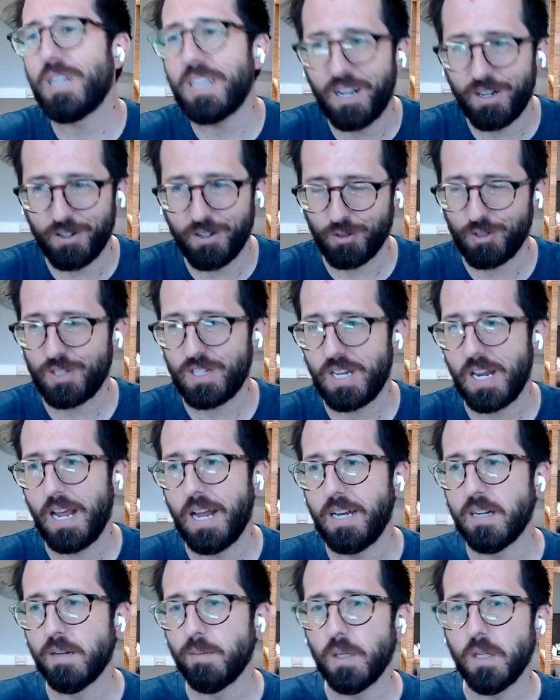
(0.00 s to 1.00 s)
It's pretty
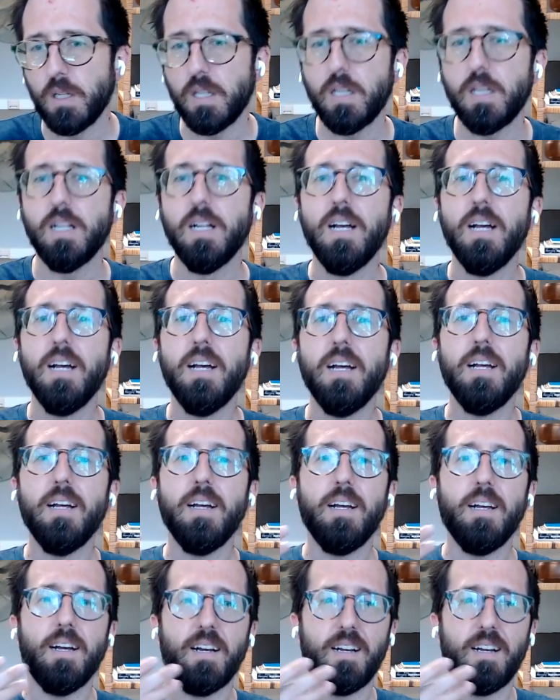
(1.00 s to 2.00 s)
understandable,